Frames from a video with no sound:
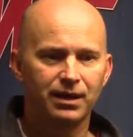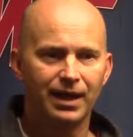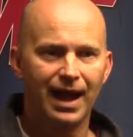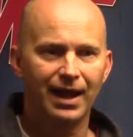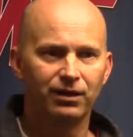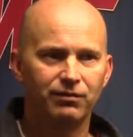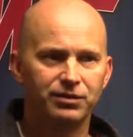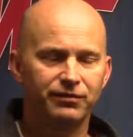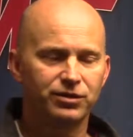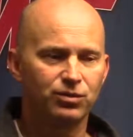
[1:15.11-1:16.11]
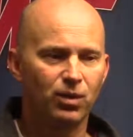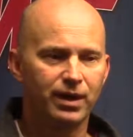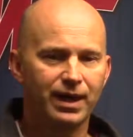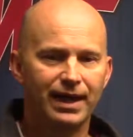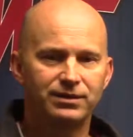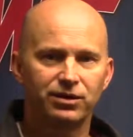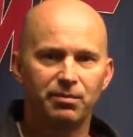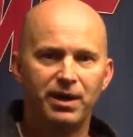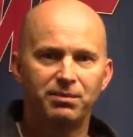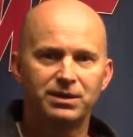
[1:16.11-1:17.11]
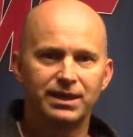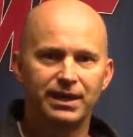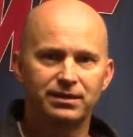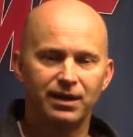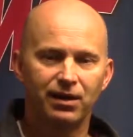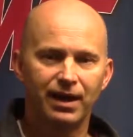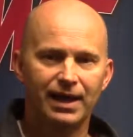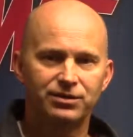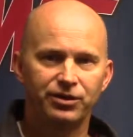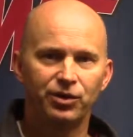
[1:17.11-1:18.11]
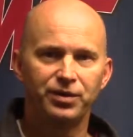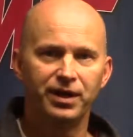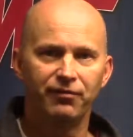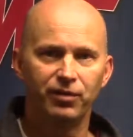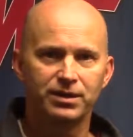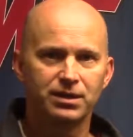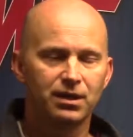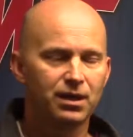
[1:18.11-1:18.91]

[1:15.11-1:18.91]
the high-level Division I guys are going to make mistakes. And our guys are no different.